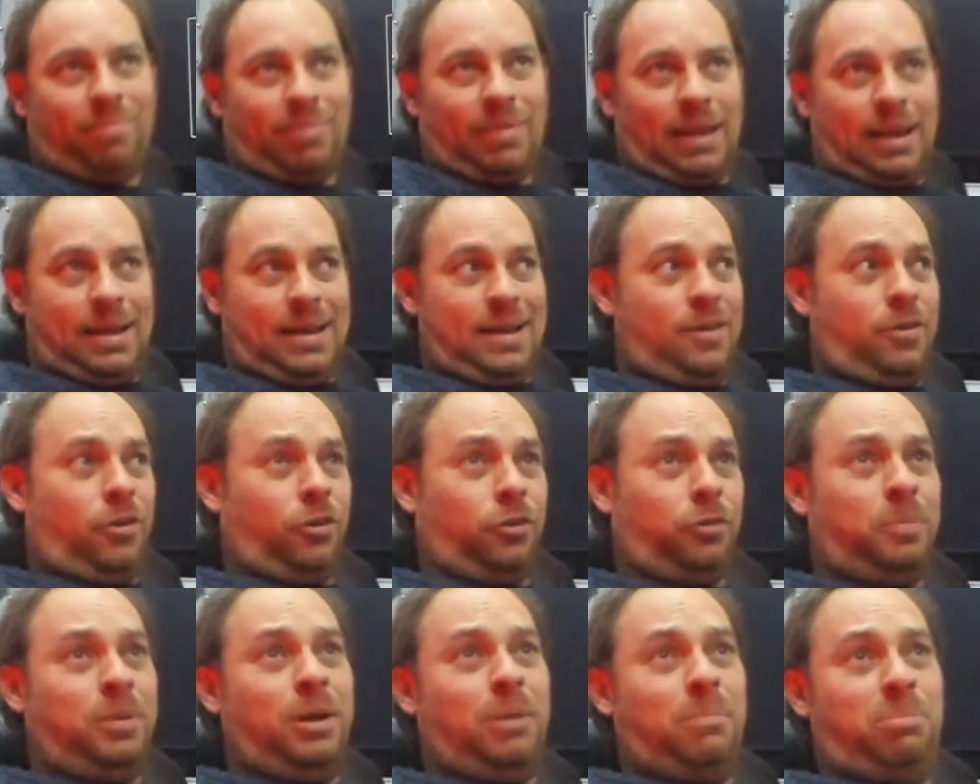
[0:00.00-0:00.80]
It
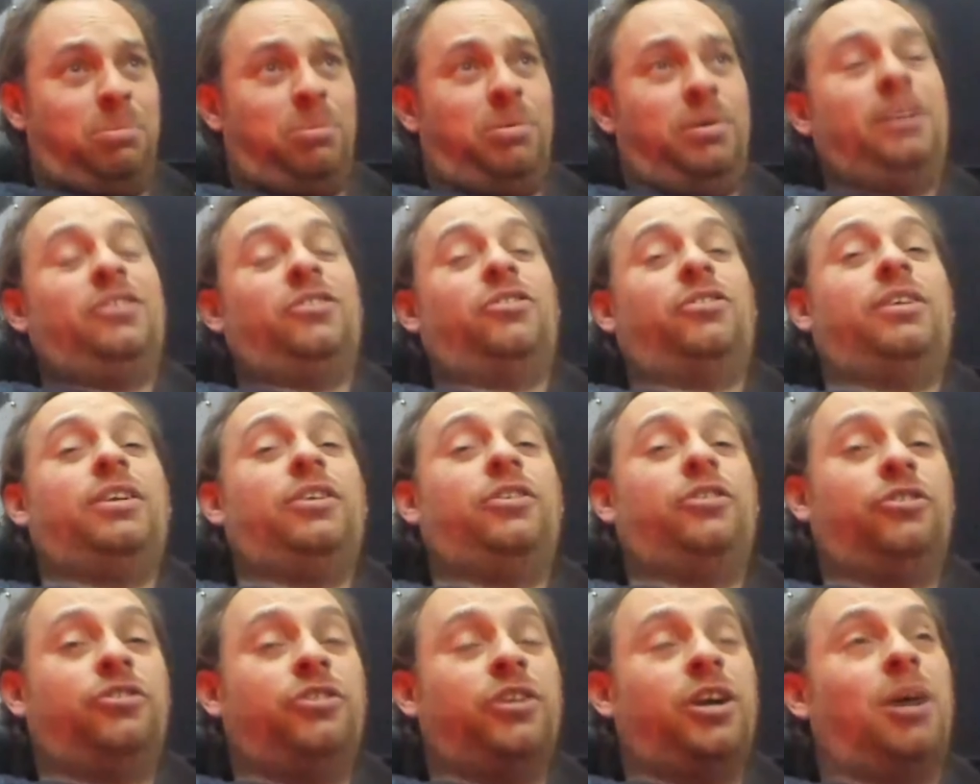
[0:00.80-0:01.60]
cost me the princely
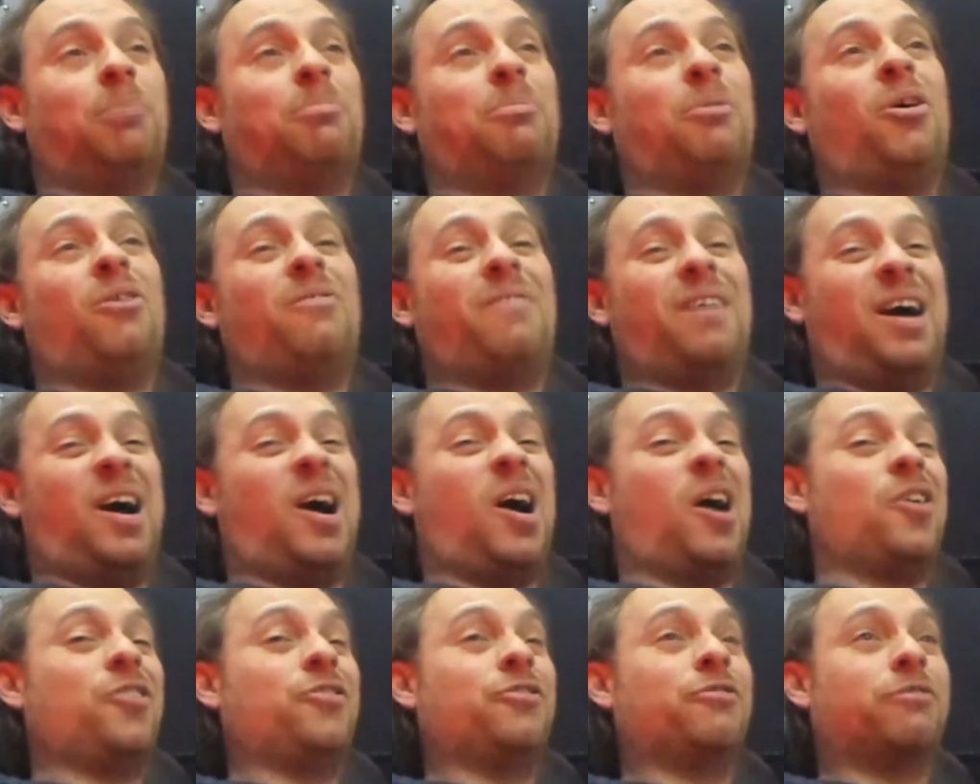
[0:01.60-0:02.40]
sum of
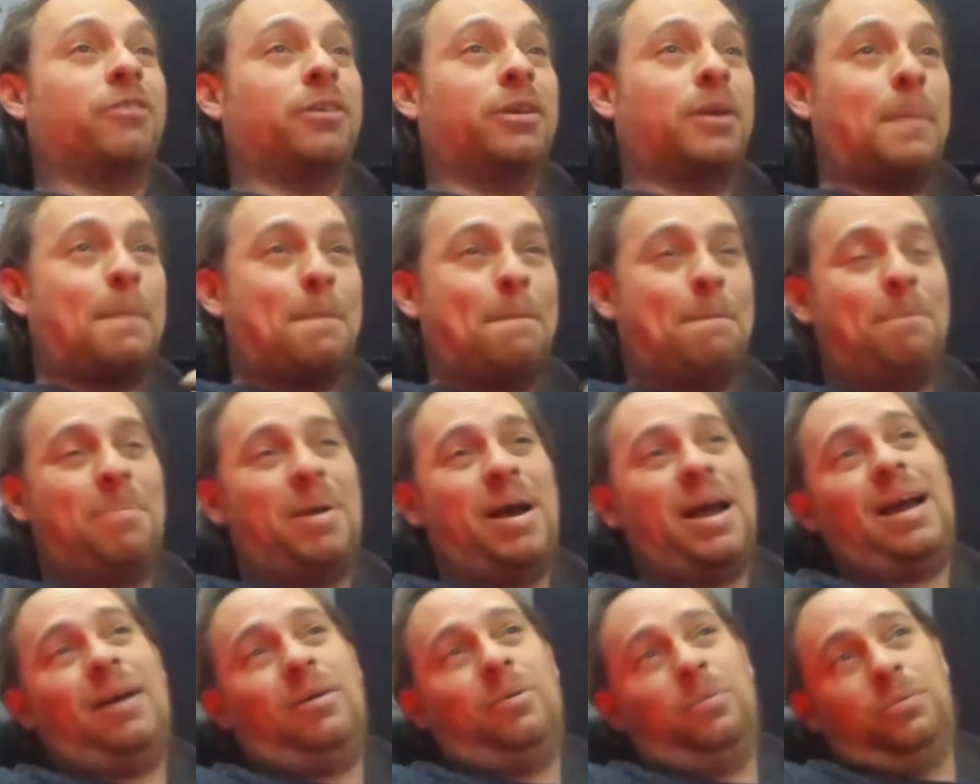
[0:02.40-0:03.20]
£100.
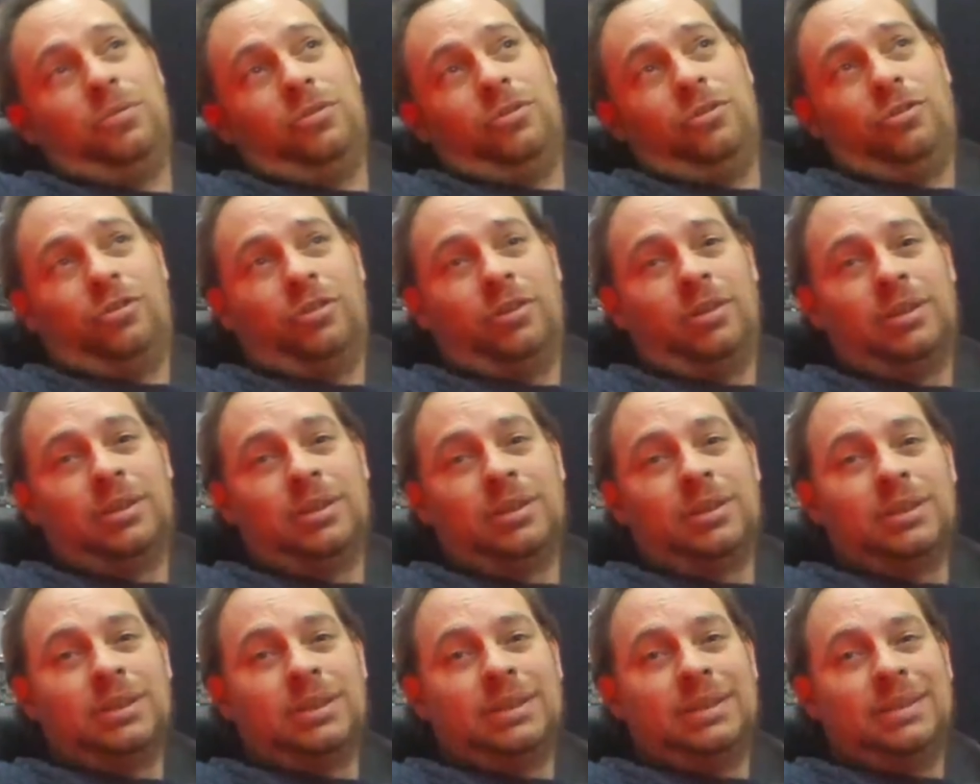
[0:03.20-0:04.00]
That's
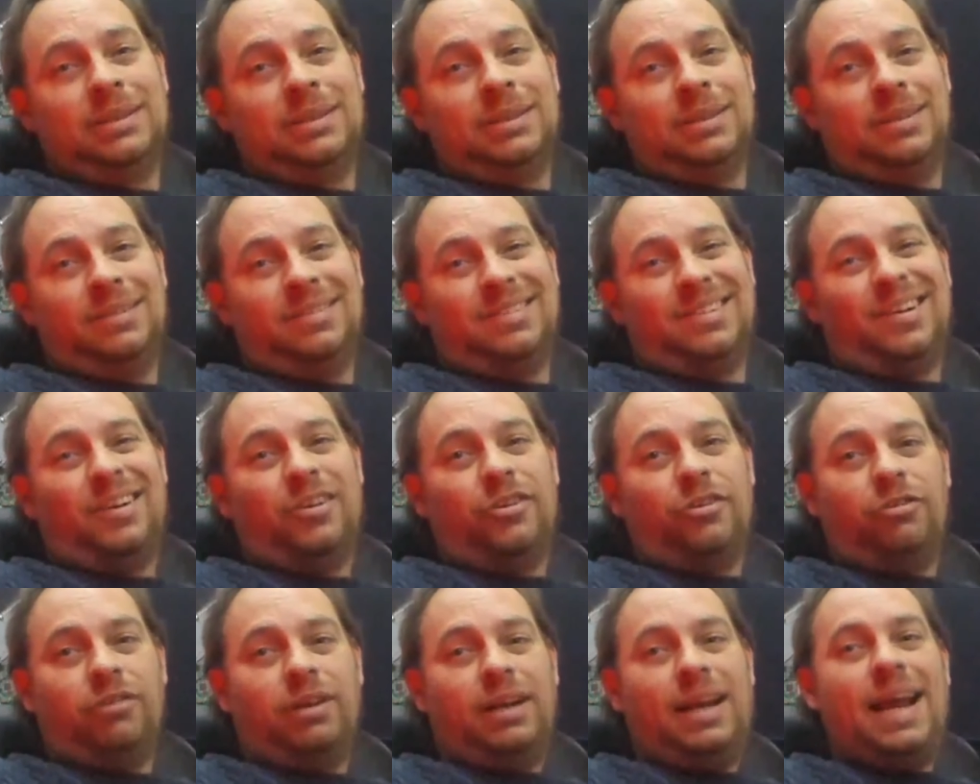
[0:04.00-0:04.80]

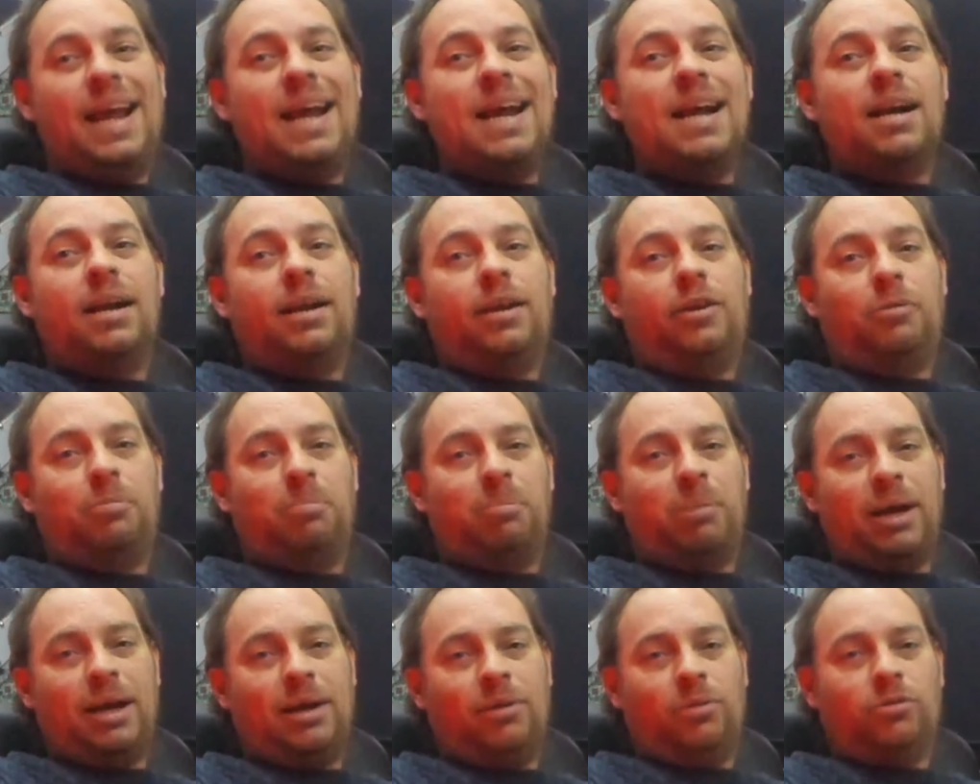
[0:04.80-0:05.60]
100 English
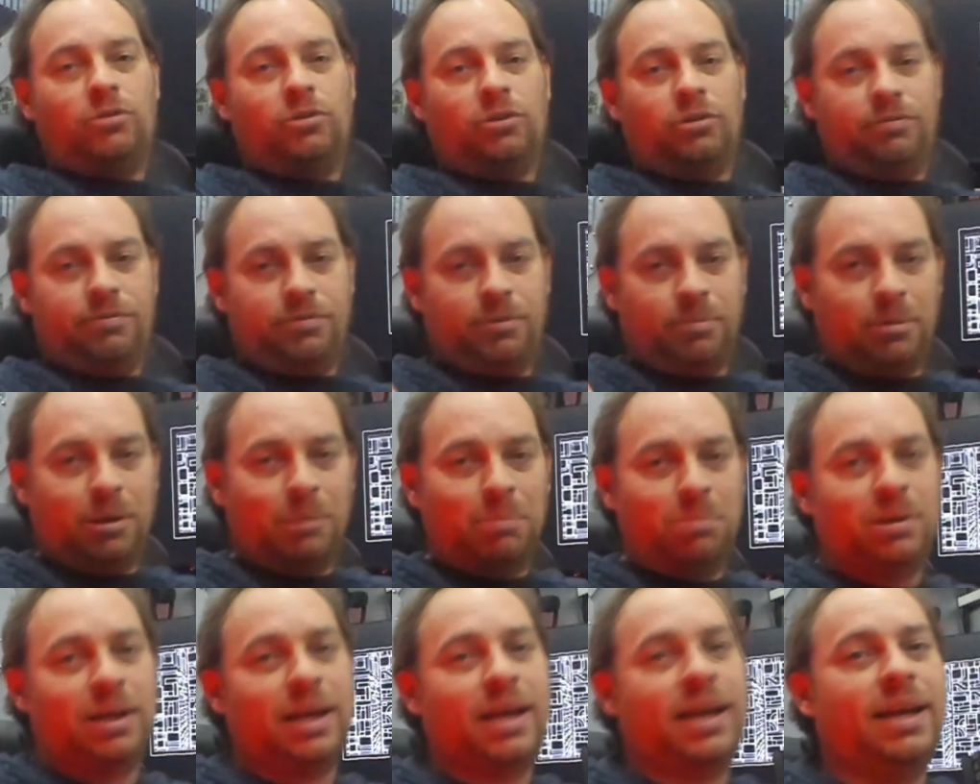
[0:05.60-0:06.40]
pounds from the
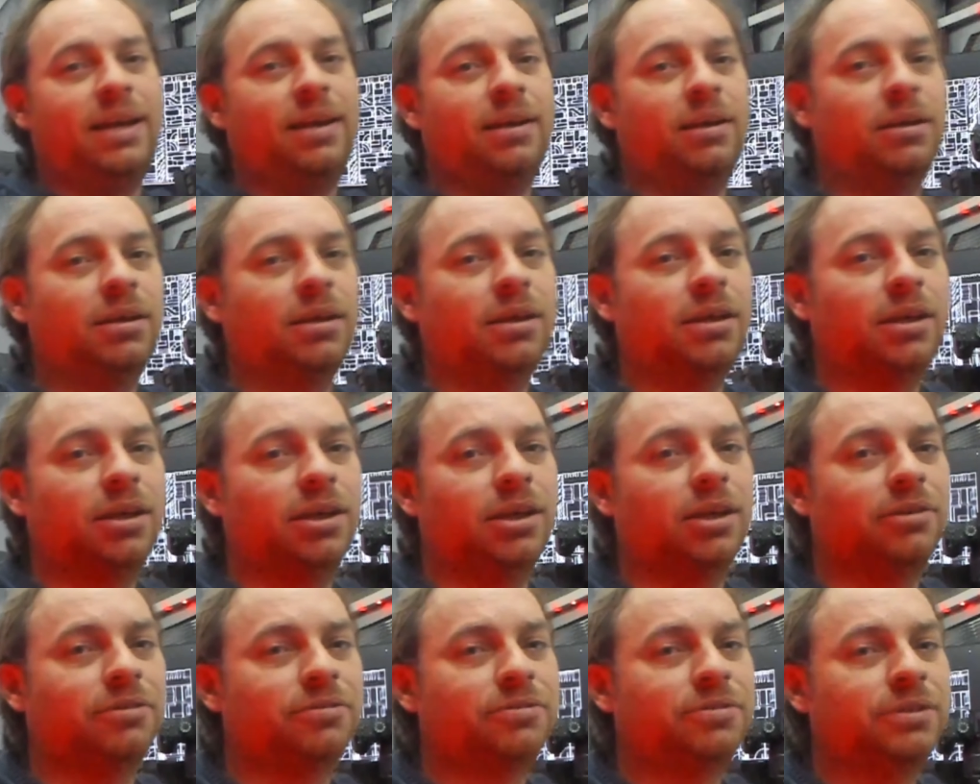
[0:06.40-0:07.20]
planet
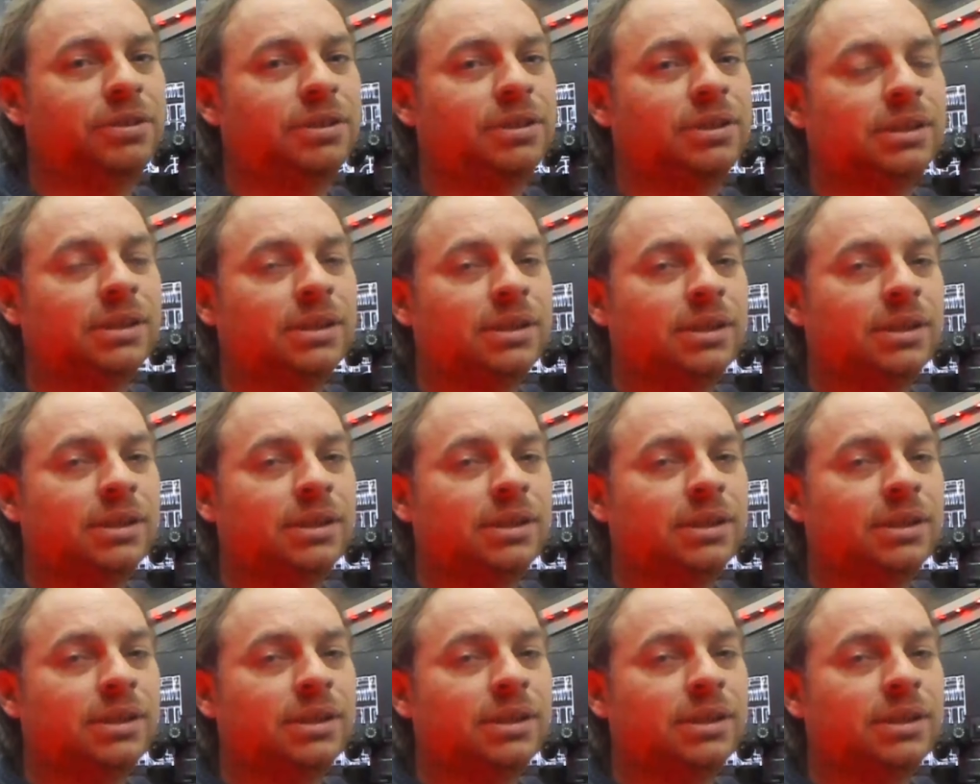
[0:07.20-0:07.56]
Earth.